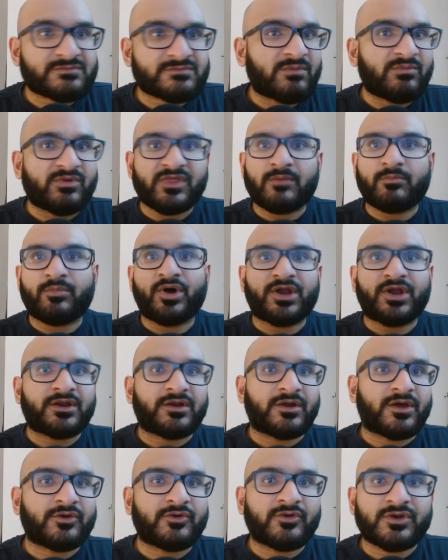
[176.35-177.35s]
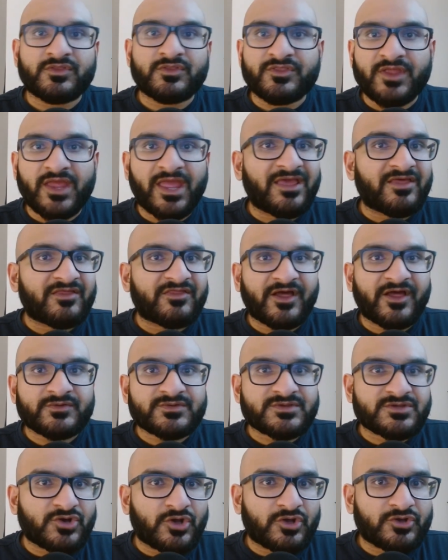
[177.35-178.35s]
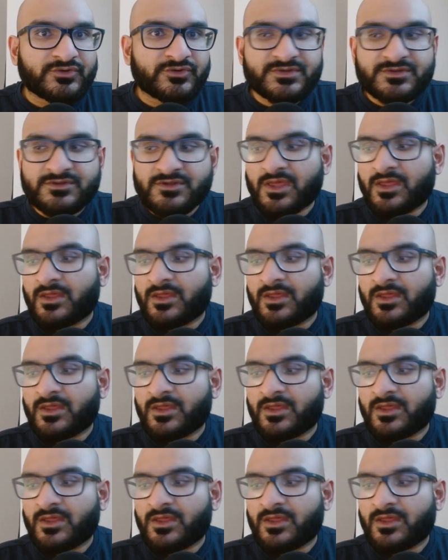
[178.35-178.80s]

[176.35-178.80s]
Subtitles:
Maybe they bought at $108,000.